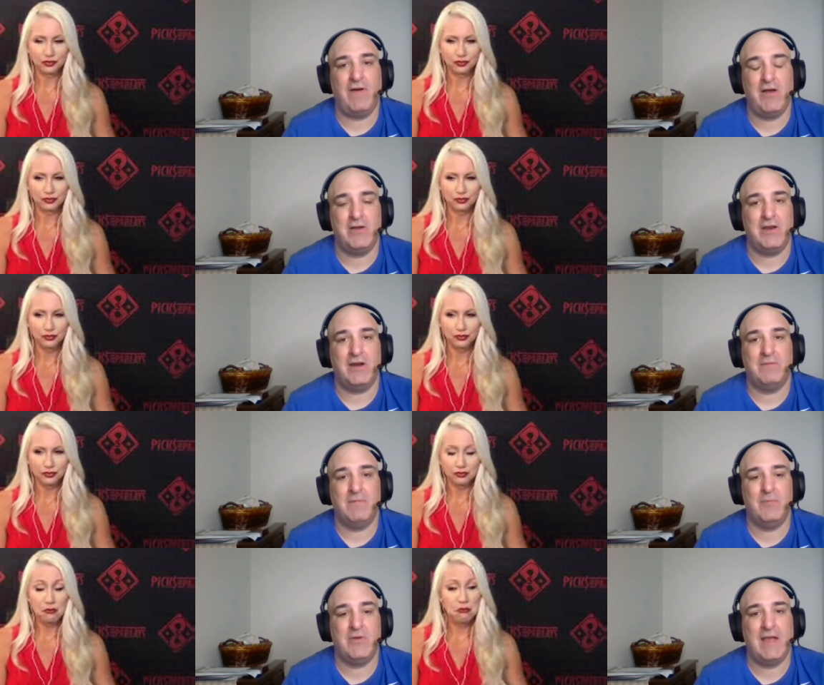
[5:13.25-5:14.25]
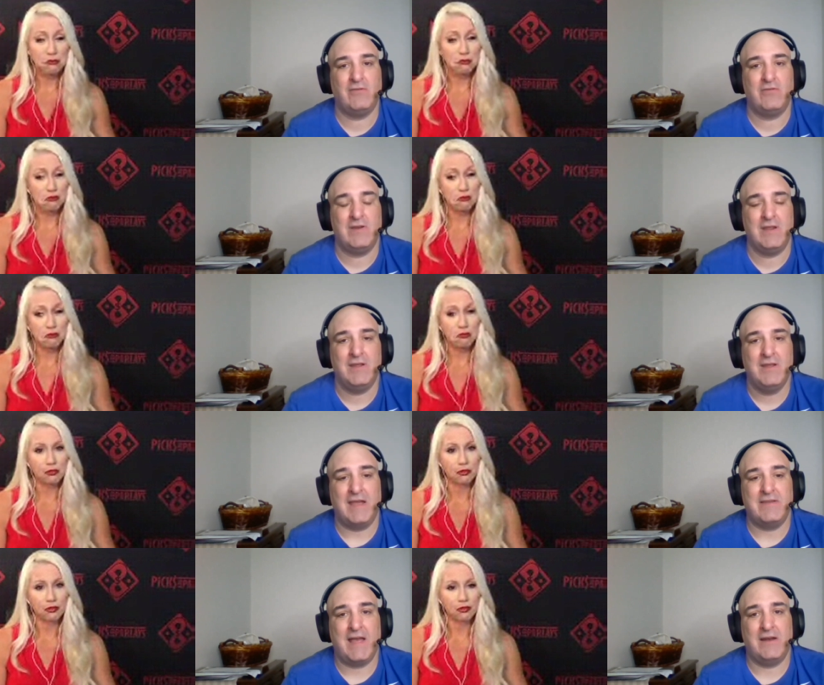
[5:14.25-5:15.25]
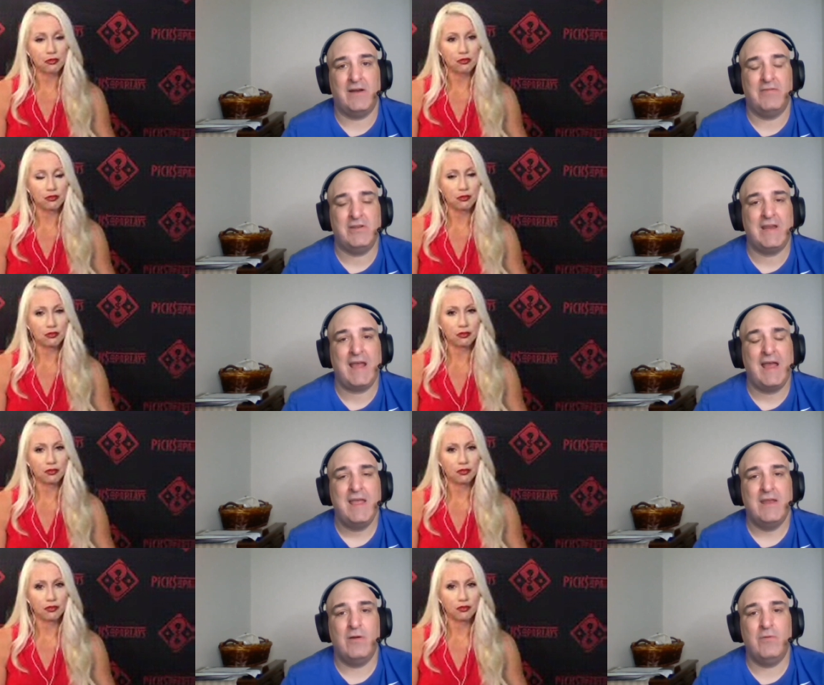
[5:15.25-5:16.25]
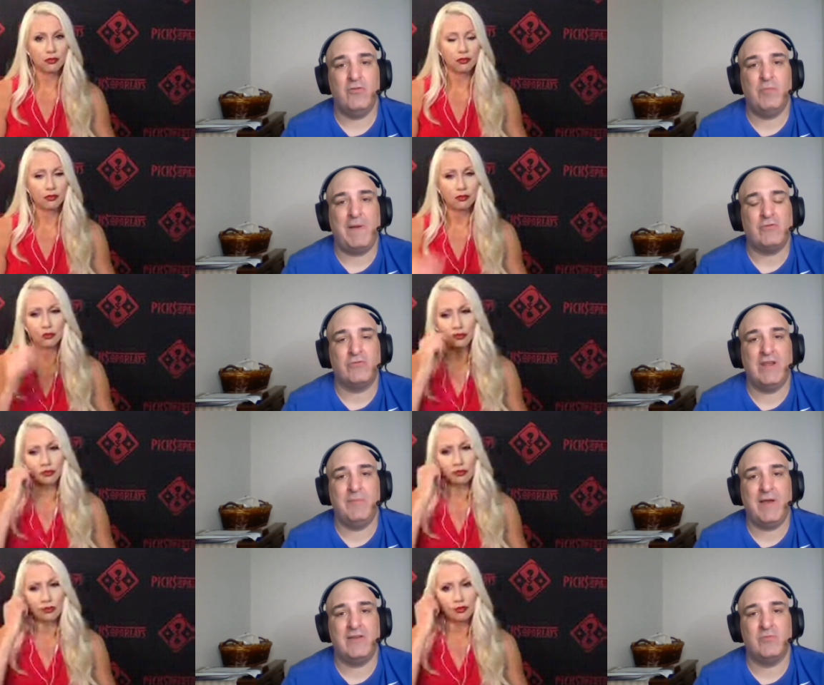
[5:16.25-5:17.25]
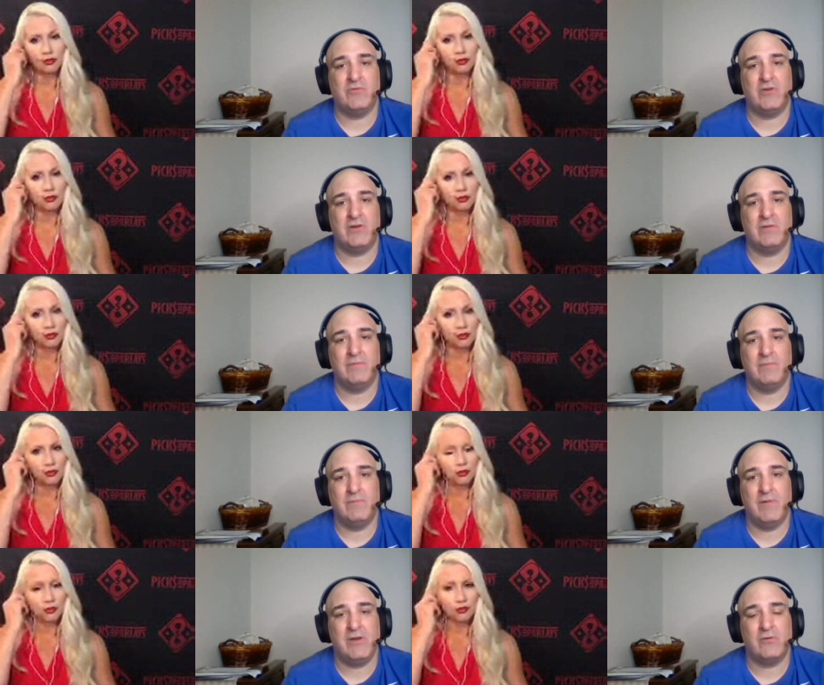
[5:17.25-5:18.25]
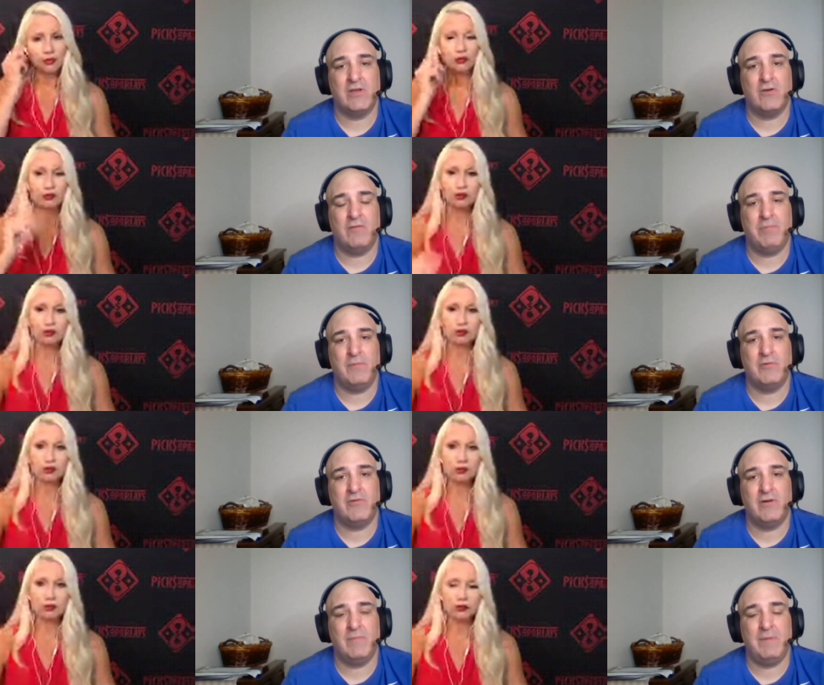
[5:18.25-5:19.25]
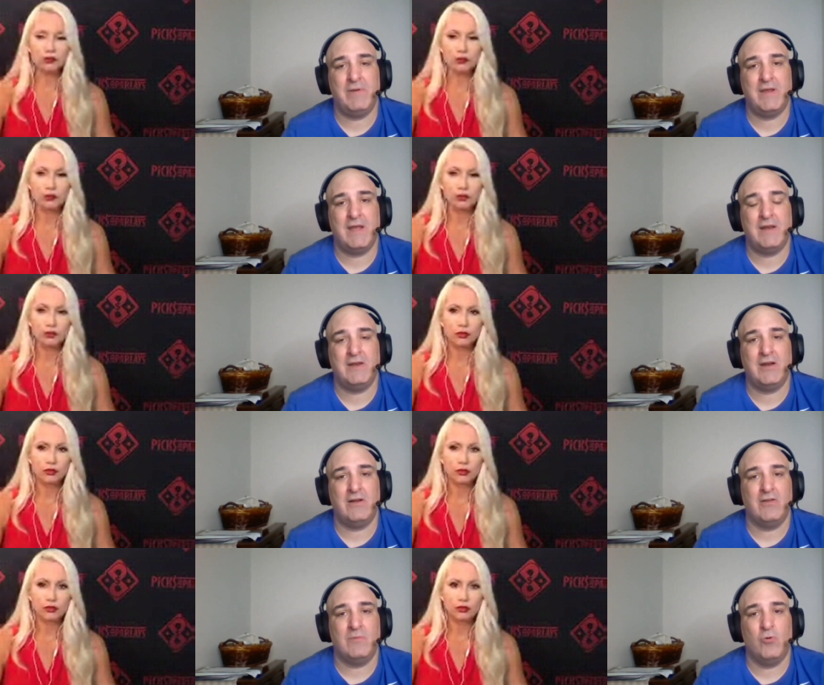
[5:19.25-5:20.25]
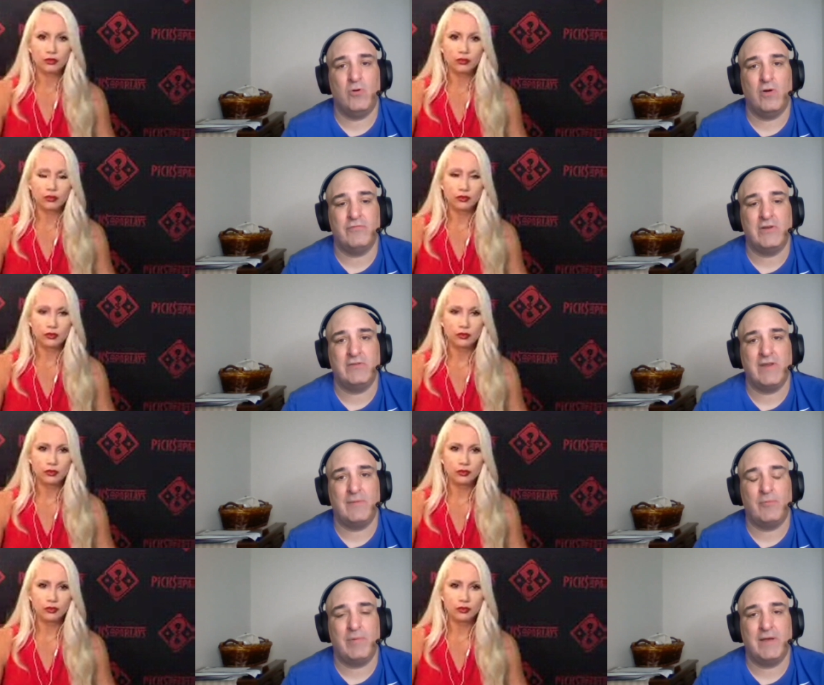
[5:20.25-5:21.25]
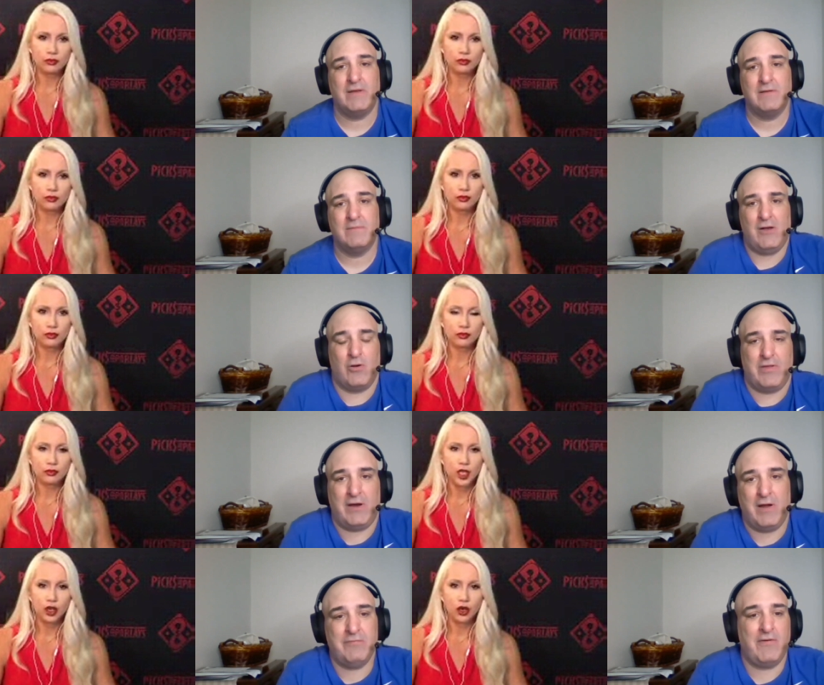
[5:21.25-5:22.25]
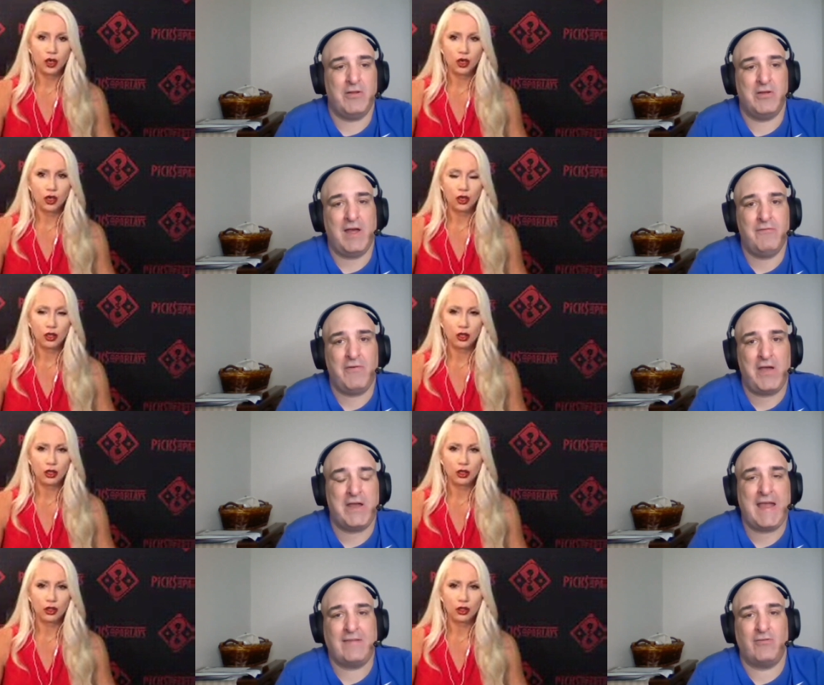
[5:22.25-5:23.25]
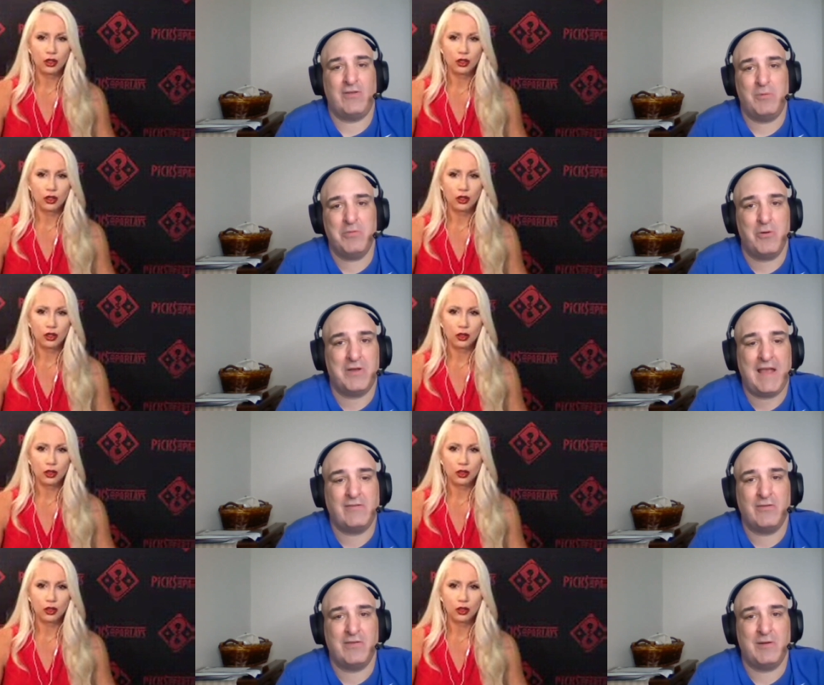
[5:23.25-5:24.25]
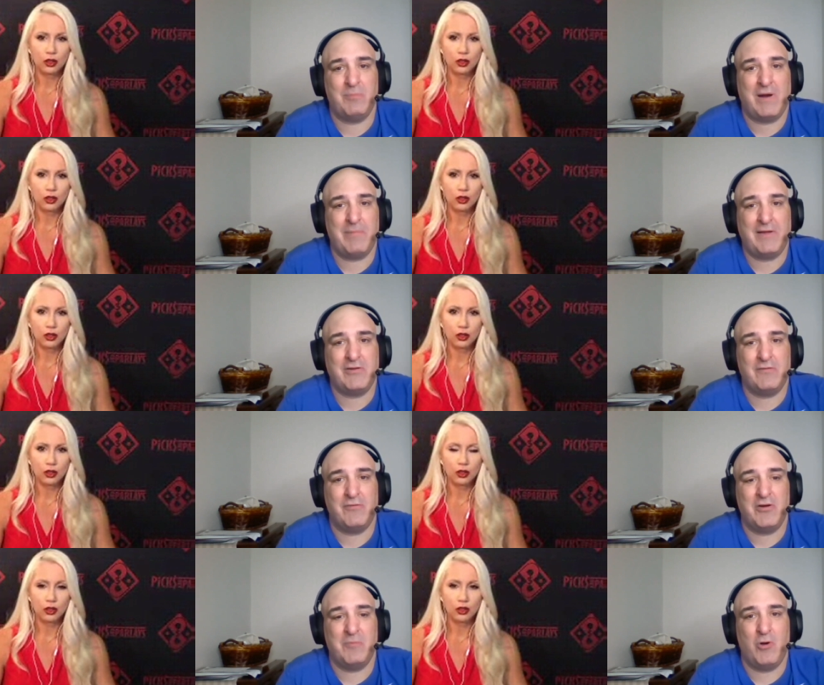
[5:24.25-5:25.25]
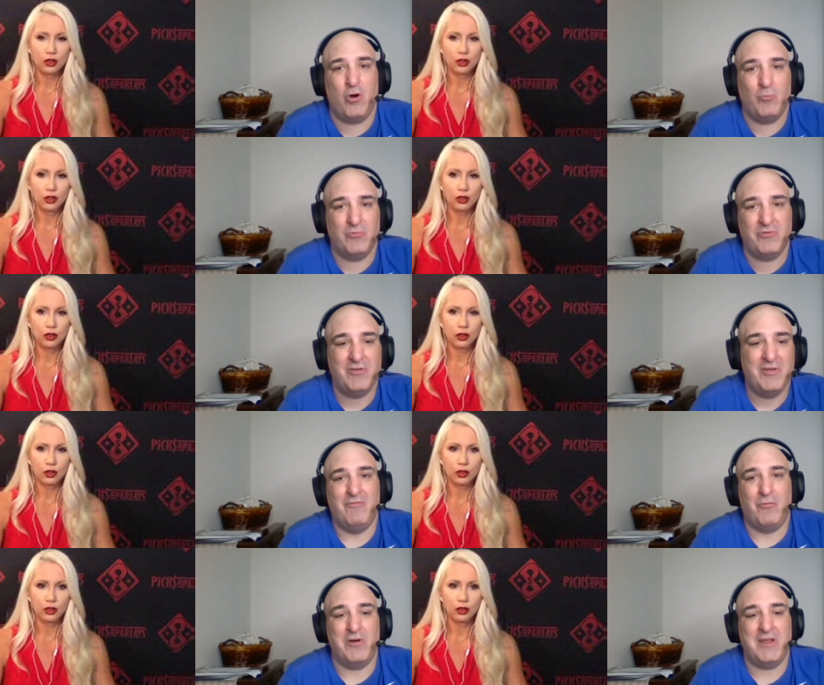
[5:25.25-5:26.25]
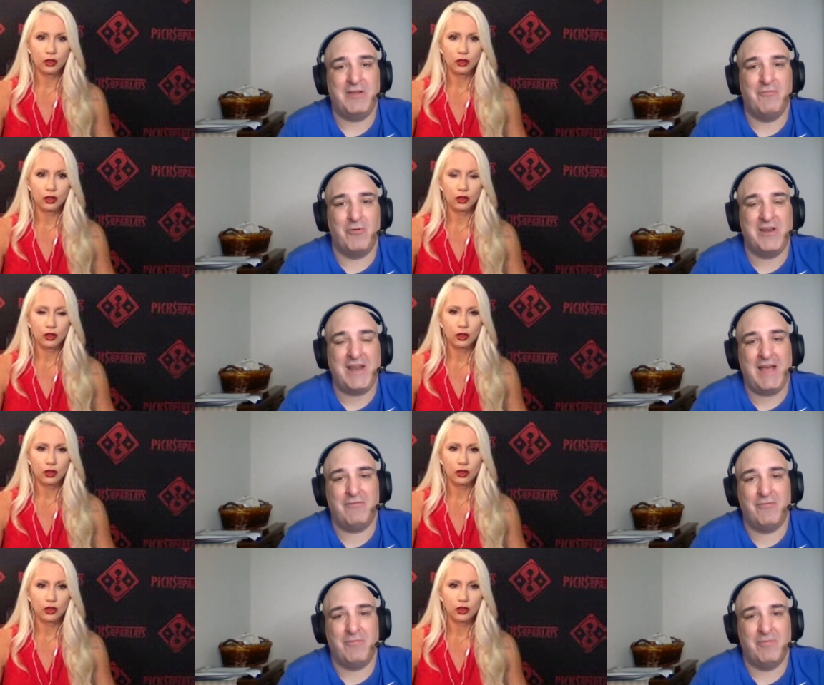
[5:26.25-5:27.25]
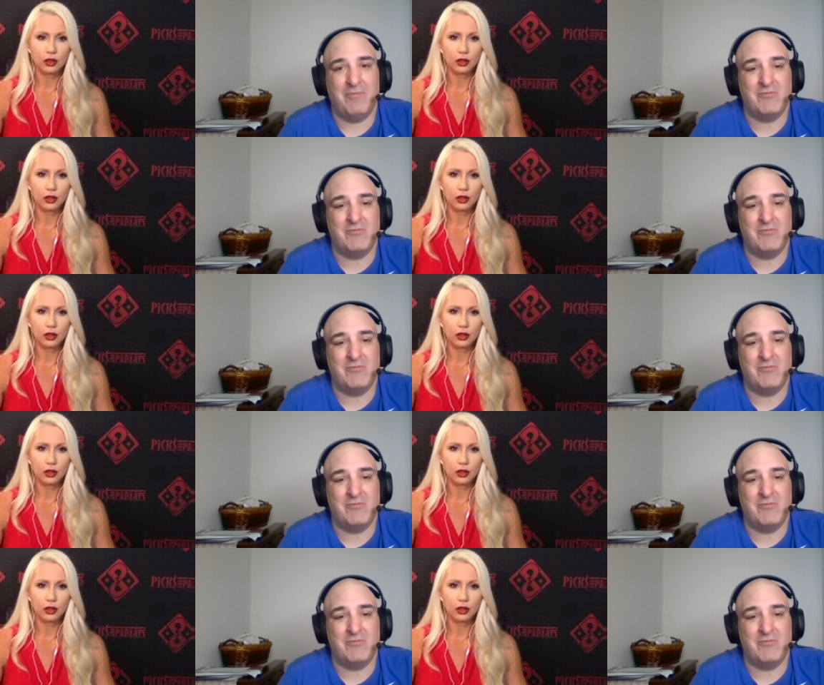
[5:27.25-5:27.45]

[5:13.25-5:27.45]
Speaker 1: follow you there. Maybe Kansas City getting down there. I think they got, you know, a little special team edge with their you know, kickoff, punt return. Maybe they get in there a little more often in Tampa Bay. I'll go there. I'll follow, I'll fire Kansas City. We'll throw Kansas City prop out there for your Mahomes 40, 40 and a half